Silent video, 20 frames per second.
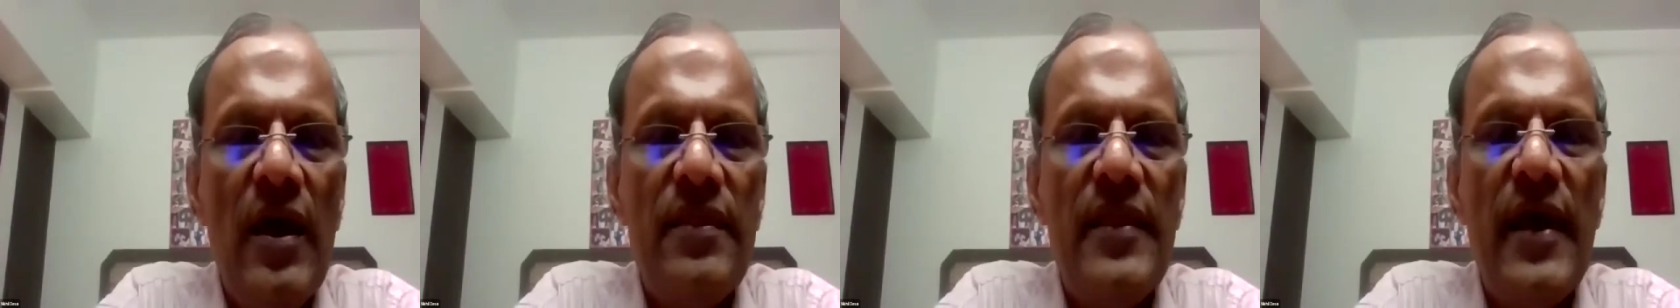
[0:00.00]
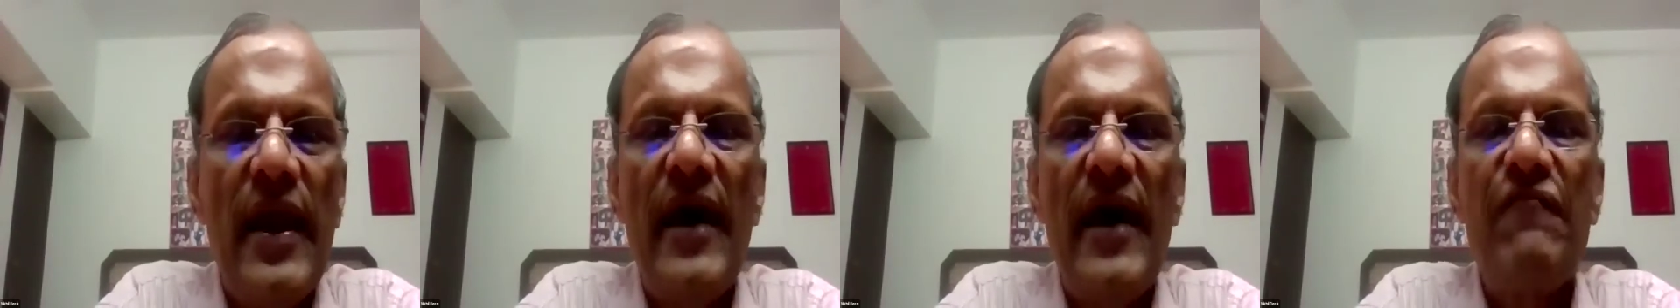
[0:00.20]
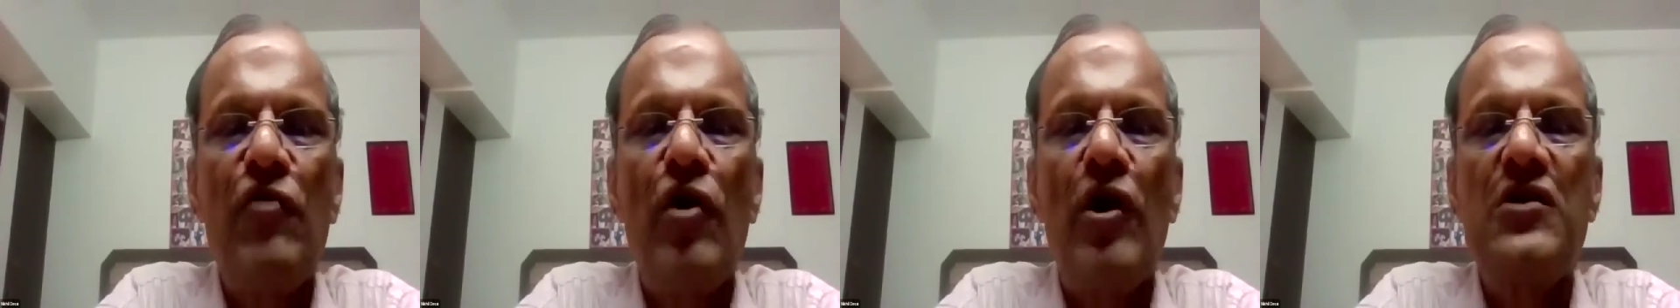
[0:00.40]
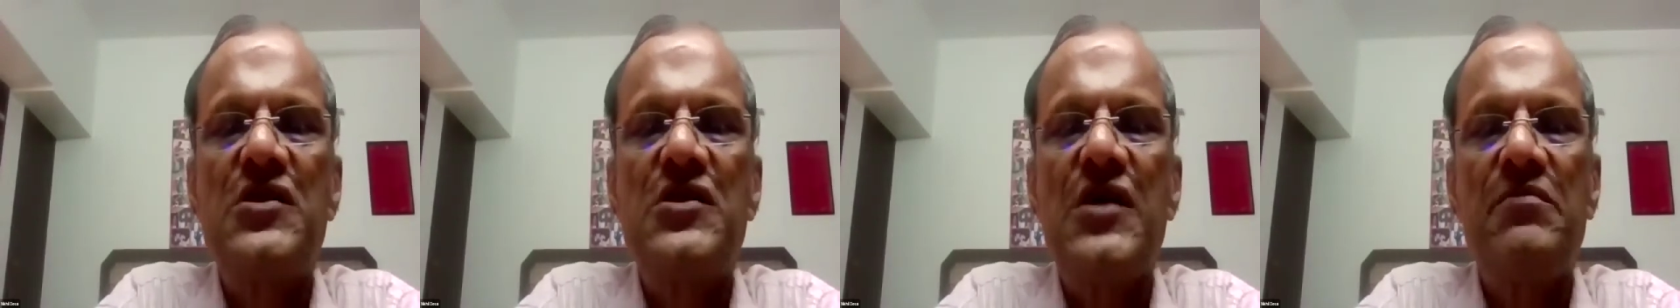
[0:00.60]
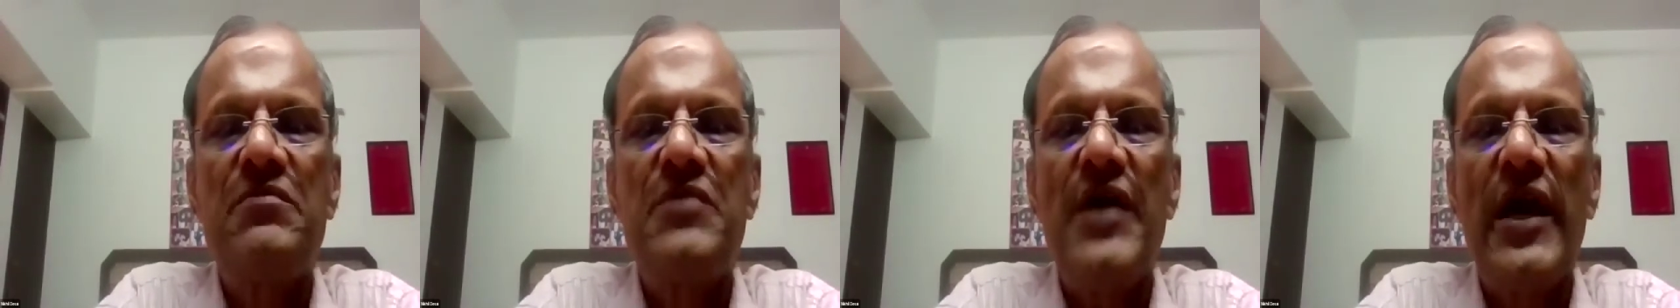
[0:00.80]
that I've got
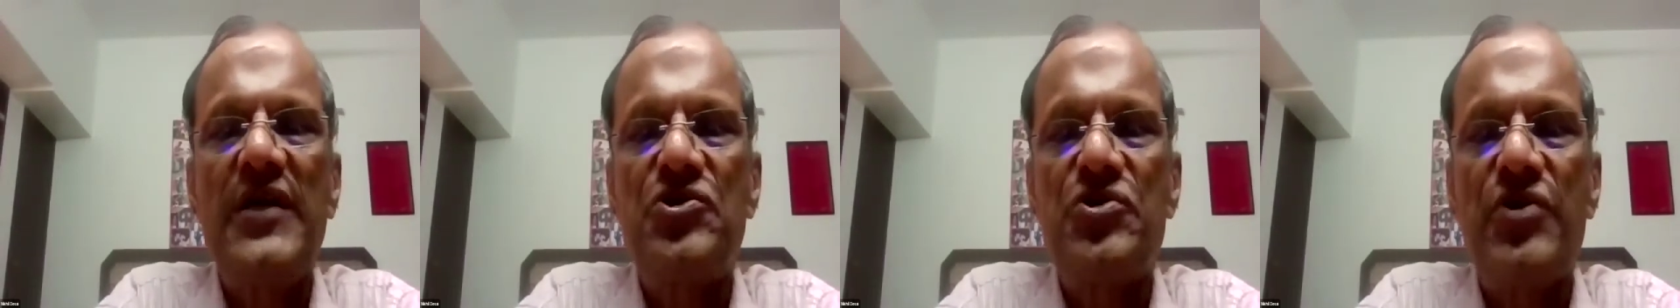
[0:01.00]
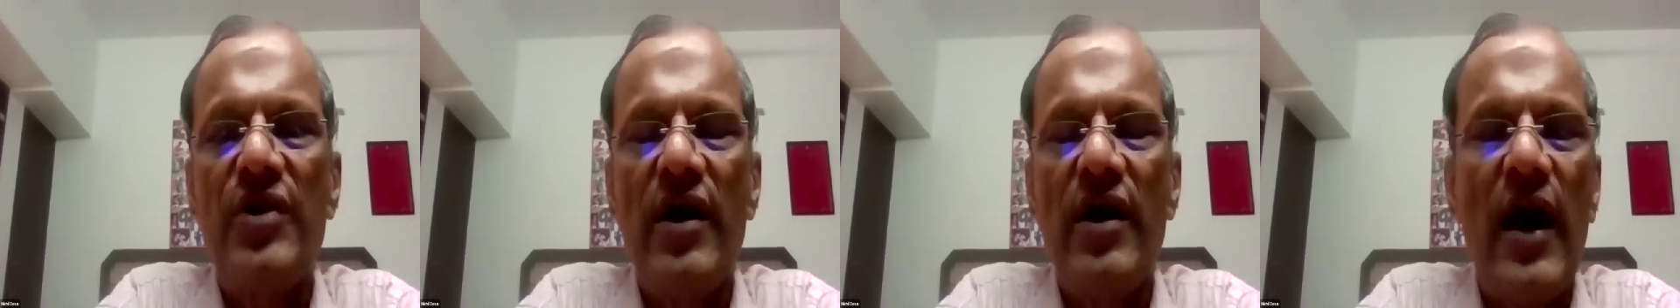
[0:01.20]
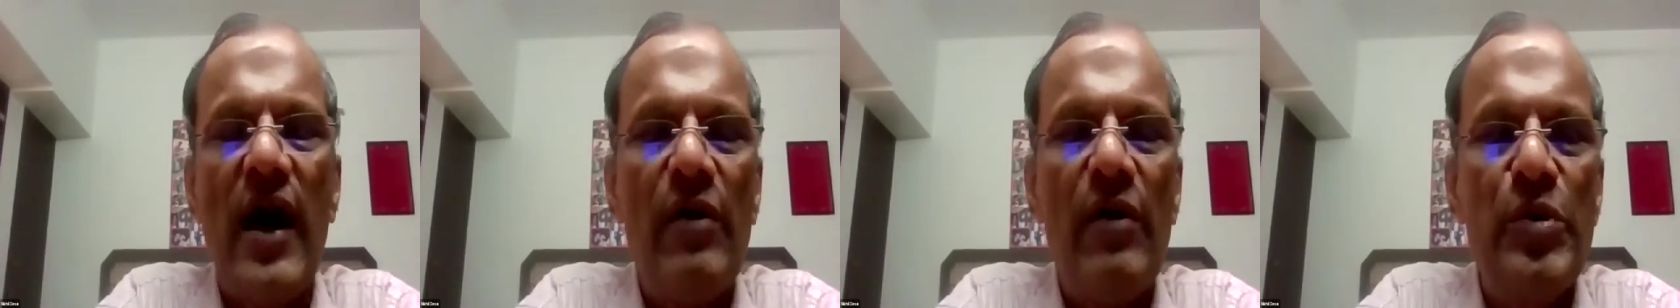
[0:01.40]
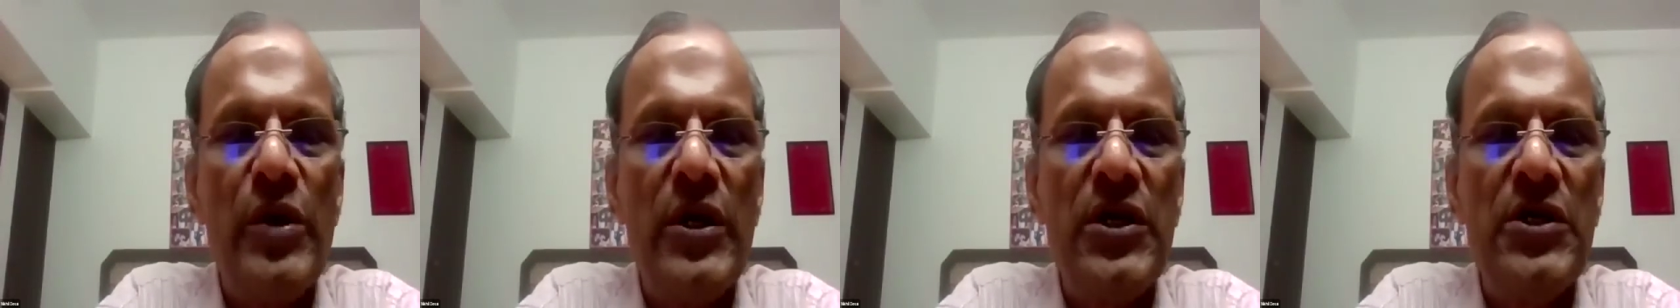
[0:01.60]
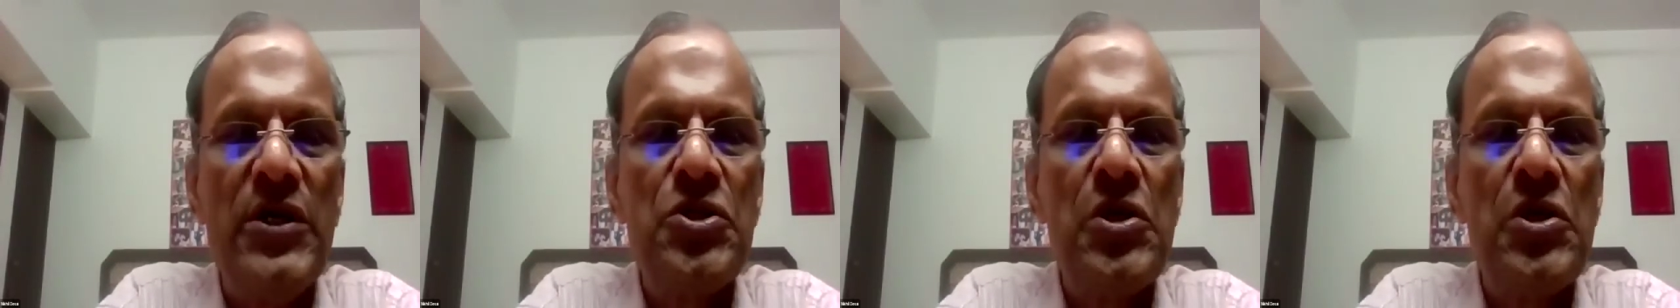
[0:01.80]
some extra
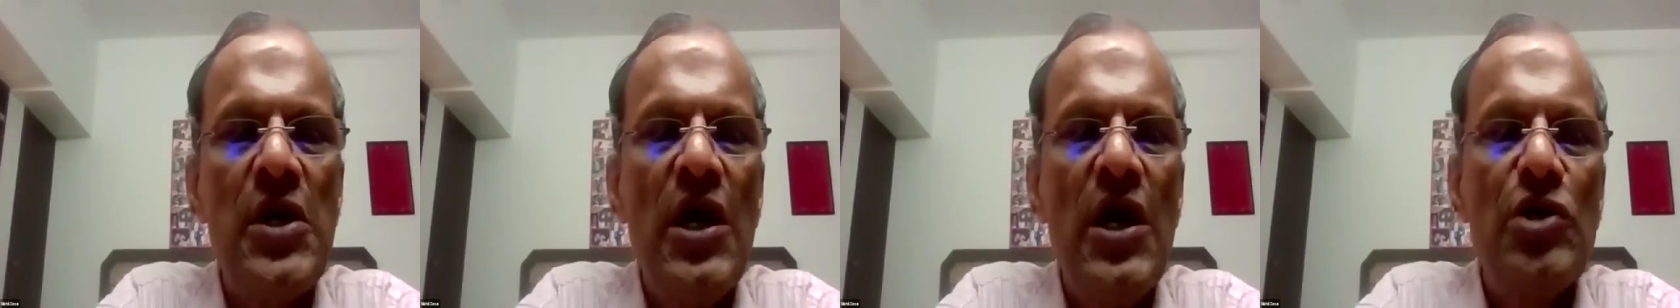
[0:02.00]
hours